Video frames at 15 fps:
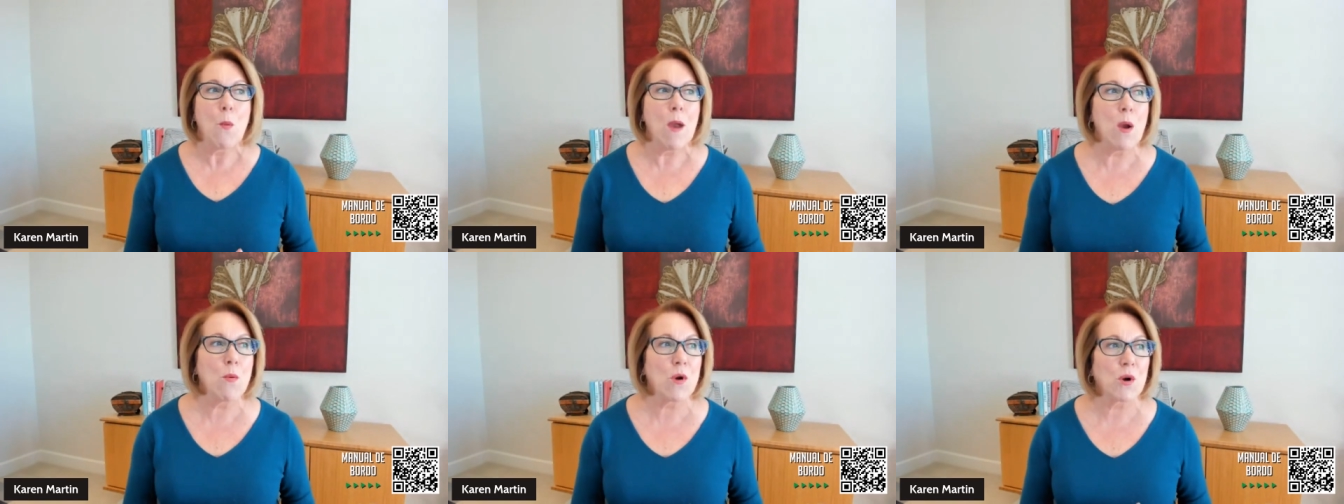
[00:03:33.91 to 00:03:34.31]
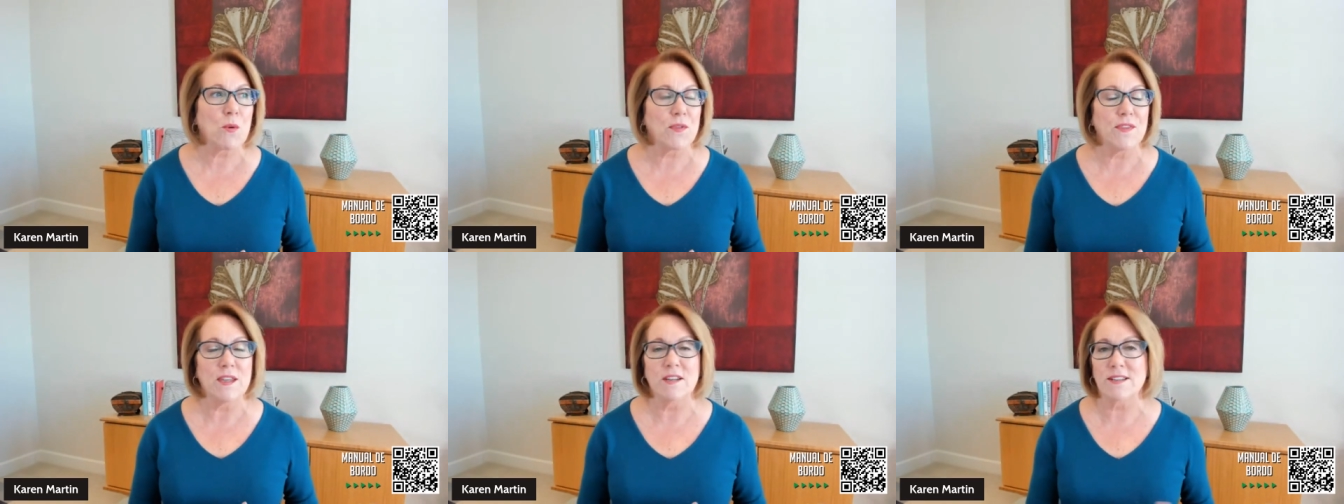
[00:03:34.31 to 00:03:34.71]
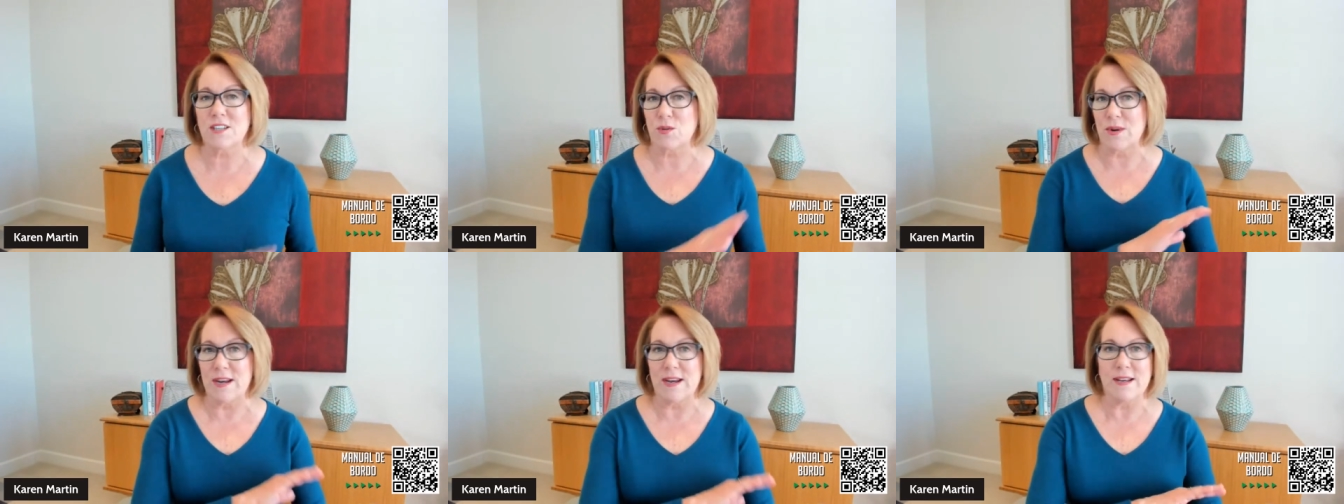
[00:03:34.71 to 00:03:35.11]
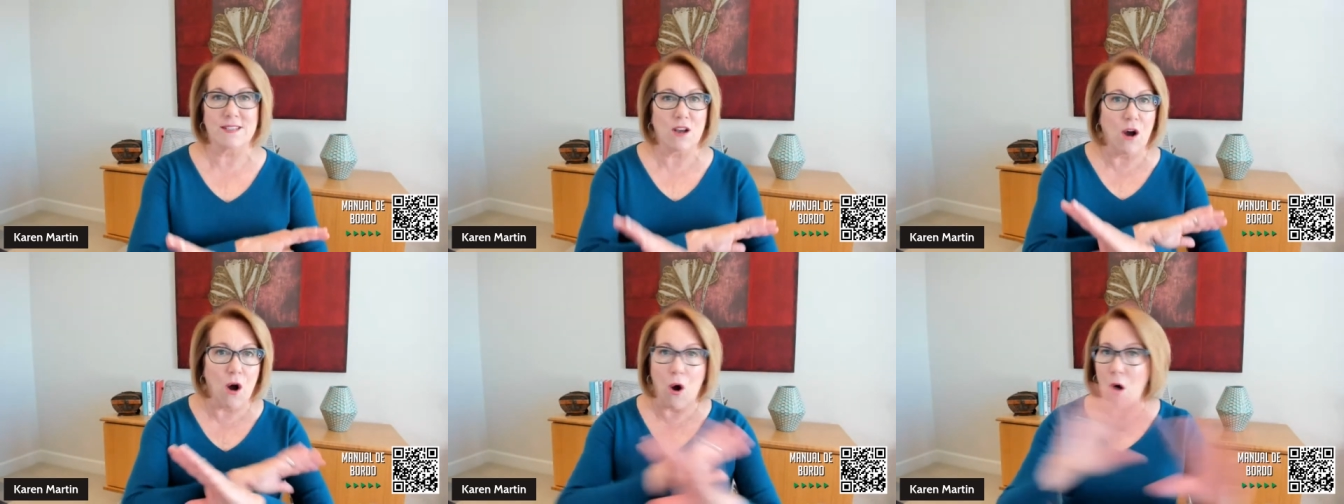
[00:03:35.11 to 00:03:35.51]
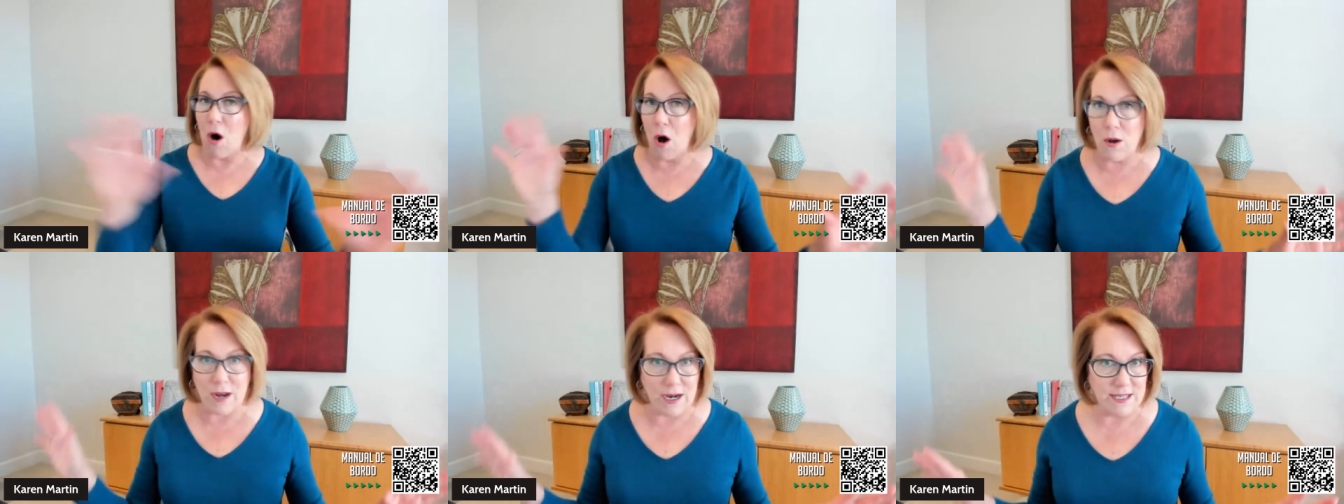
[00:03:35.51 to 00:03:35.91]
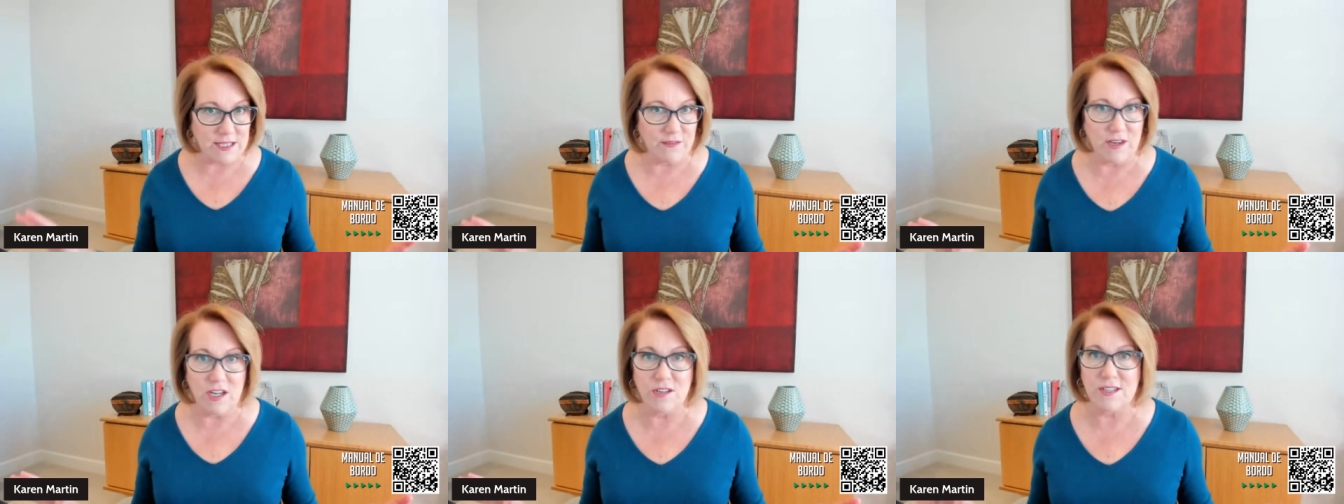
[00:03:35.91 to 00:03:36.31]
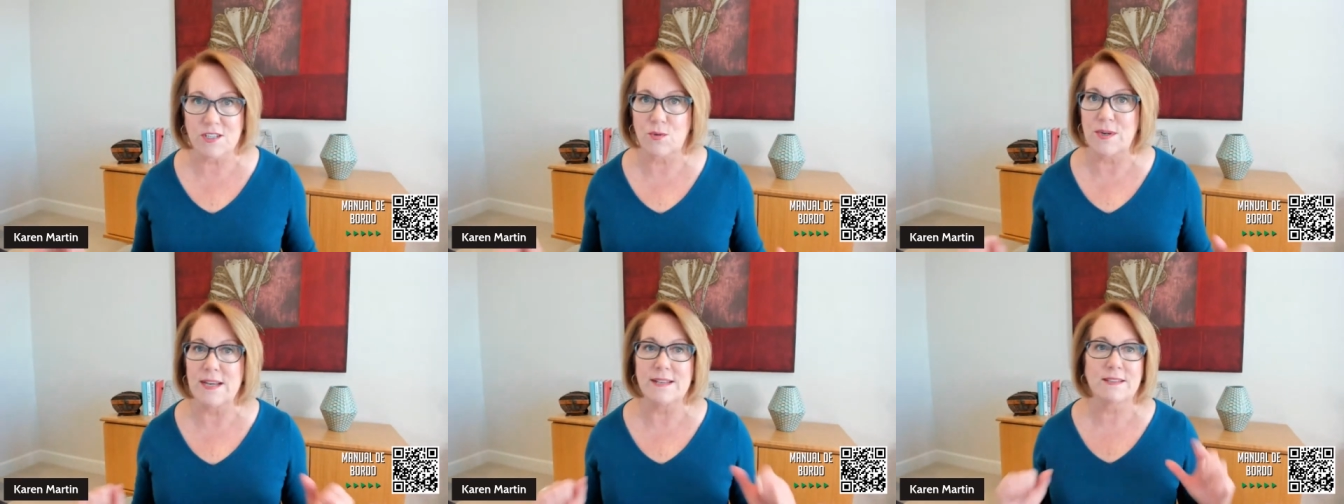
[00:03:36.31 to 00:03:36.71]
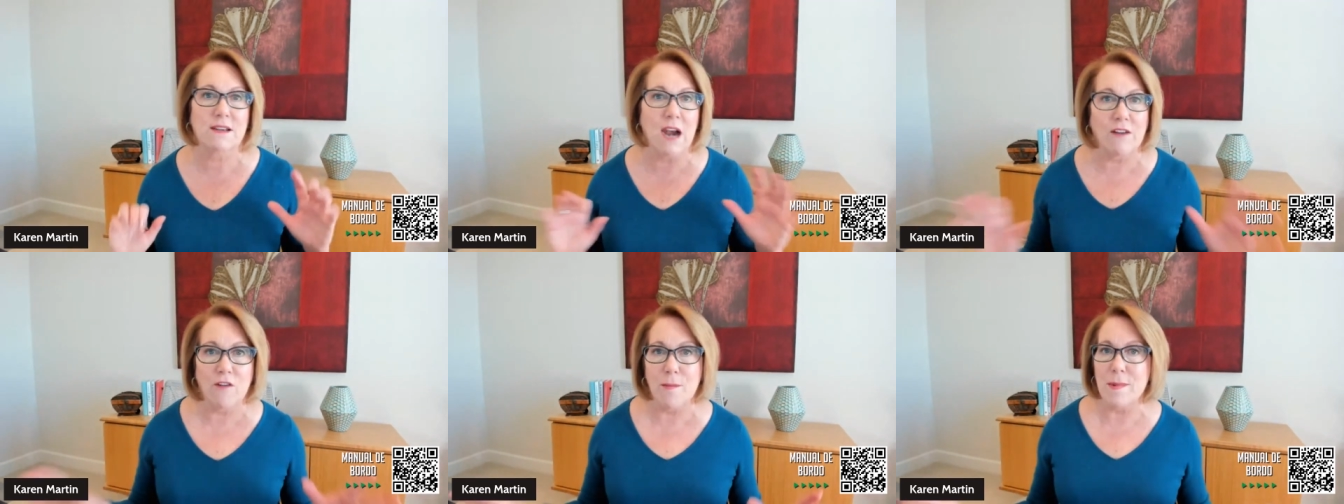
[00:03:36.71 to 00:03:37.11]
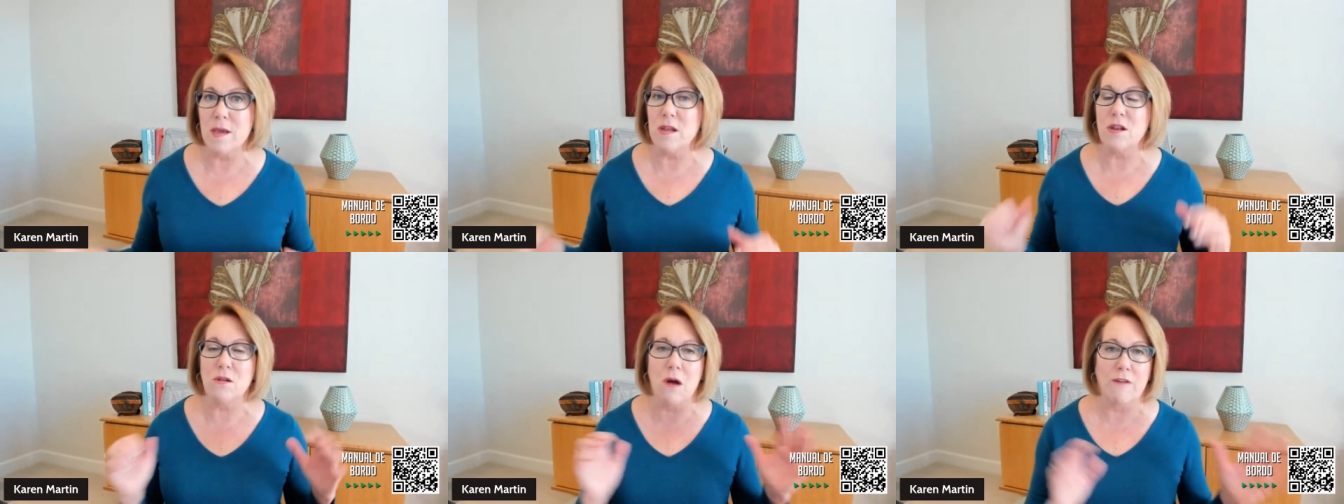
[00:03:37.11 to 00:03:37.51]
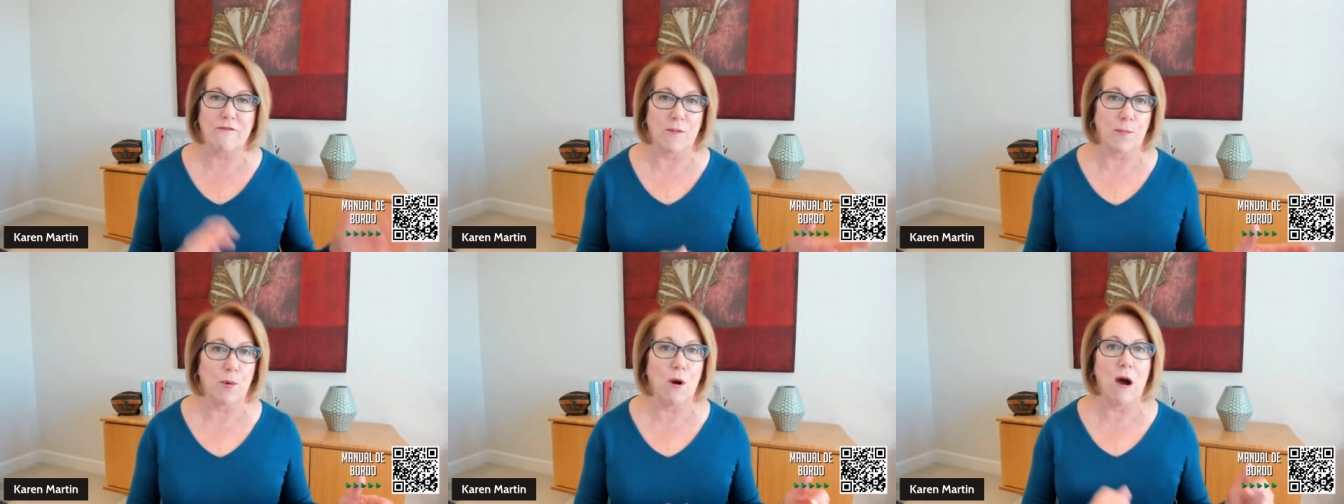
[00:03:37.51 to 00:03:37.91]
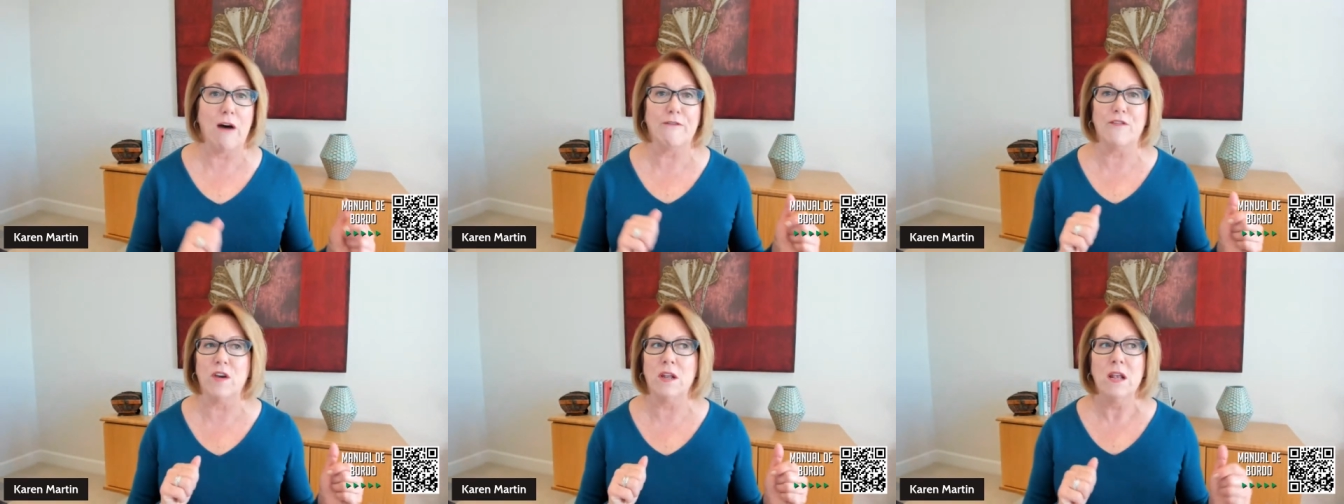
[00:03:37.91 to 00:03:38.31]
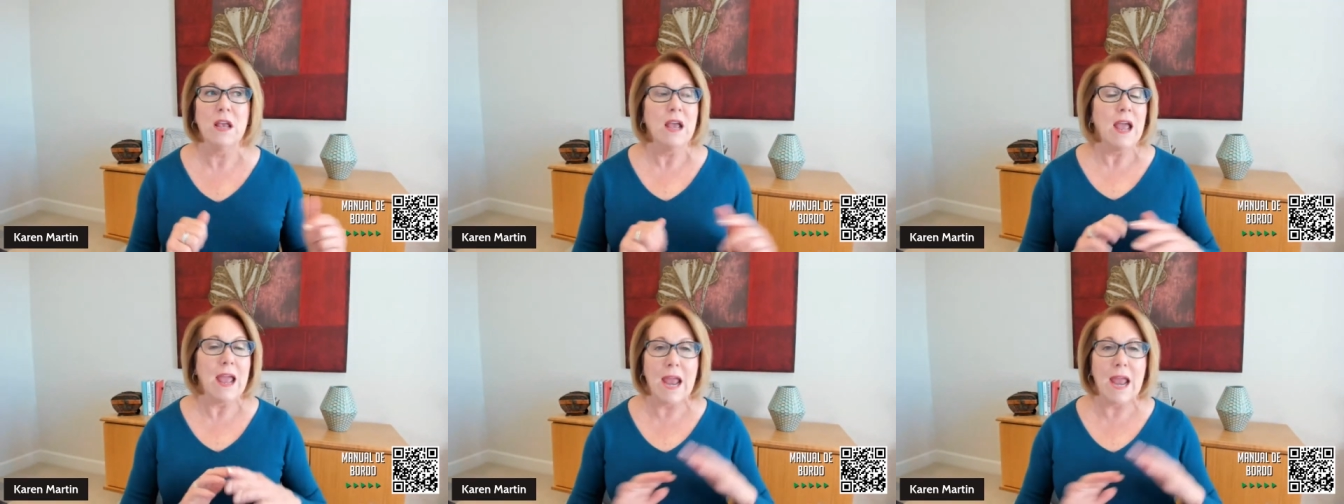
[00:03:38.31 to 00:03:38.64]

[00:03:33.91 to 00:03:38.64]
We work with industries, all kinds of industries, government, not-for-profit,